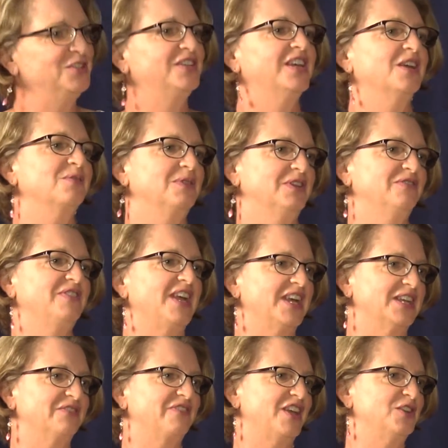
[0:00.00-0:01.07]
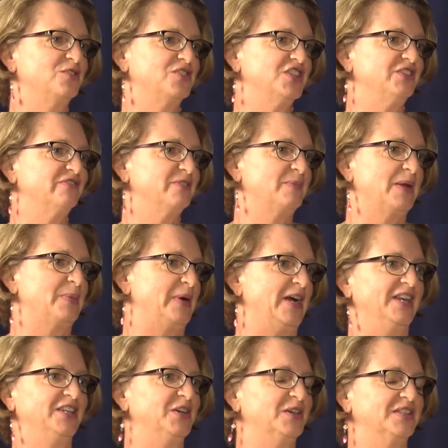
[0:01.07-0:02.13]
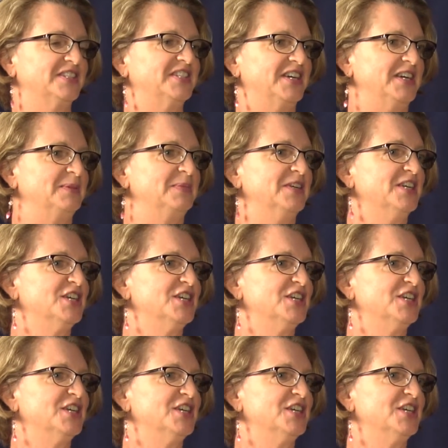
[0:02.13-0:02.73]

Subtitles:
to get rid of negative energy from my body all the time.